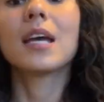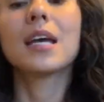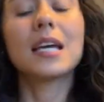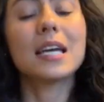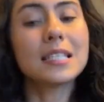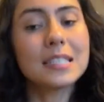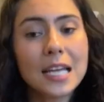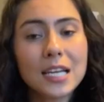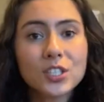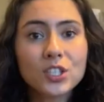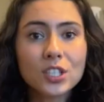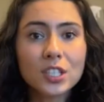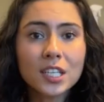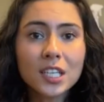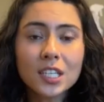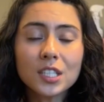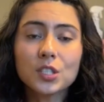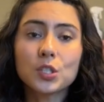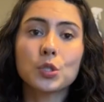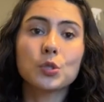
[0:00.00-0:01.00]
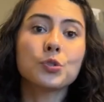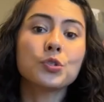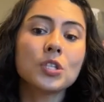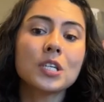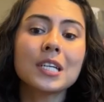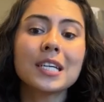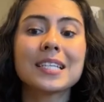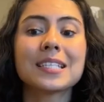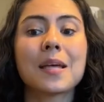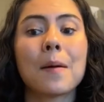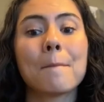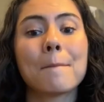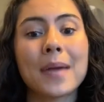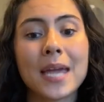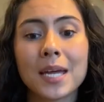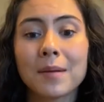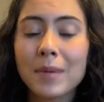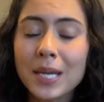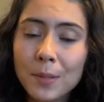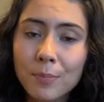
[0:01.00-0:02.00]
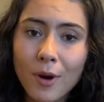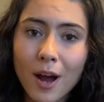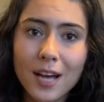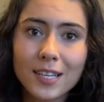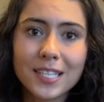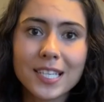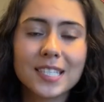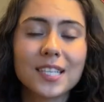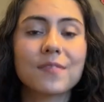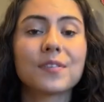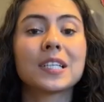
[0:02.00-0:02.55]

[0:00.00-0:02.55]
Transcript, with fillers: Essentially, douching is a man-made process of